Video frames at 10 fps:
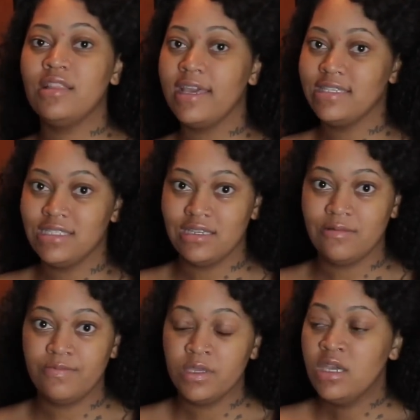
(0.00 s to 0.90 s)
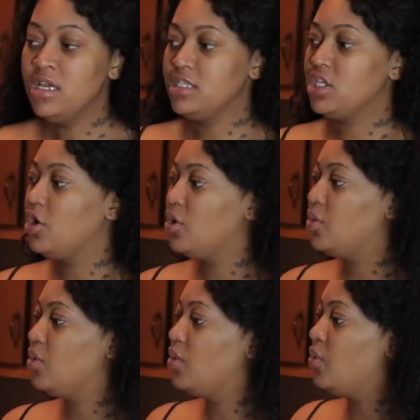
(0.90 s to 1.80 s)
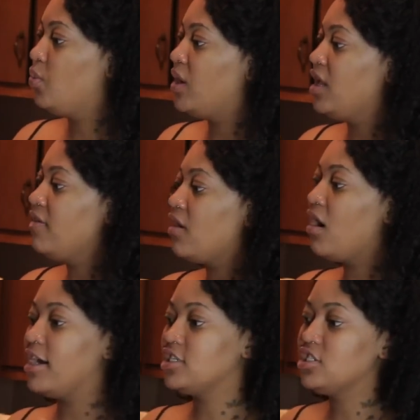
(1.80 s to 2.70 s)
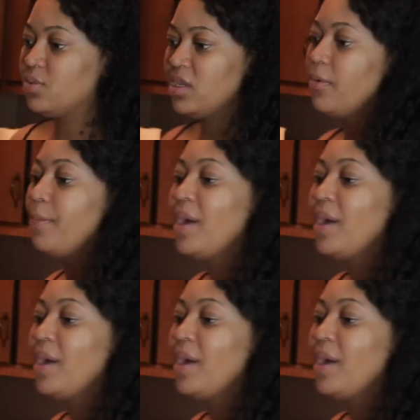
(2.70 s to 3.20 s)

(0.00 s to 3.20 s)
a lesson. So whatever hardship, whatever